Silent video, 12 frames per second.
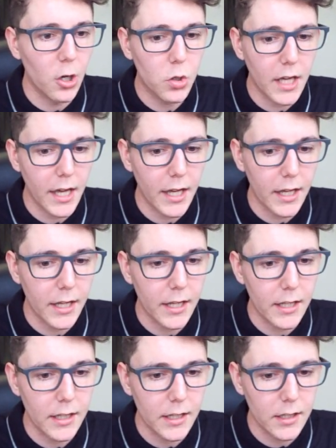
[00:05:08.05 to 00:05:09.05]

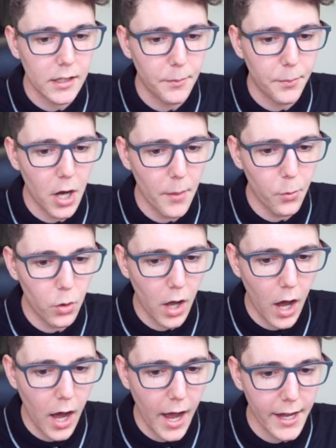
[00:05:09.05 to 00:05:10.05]
Okay, the purple
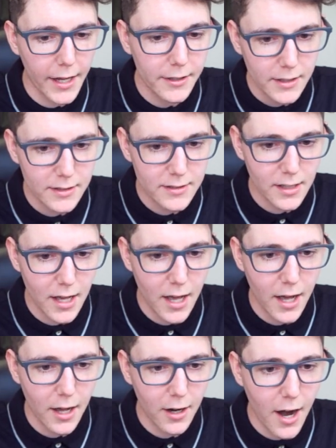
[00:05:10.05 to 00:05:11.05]
guy is, uh,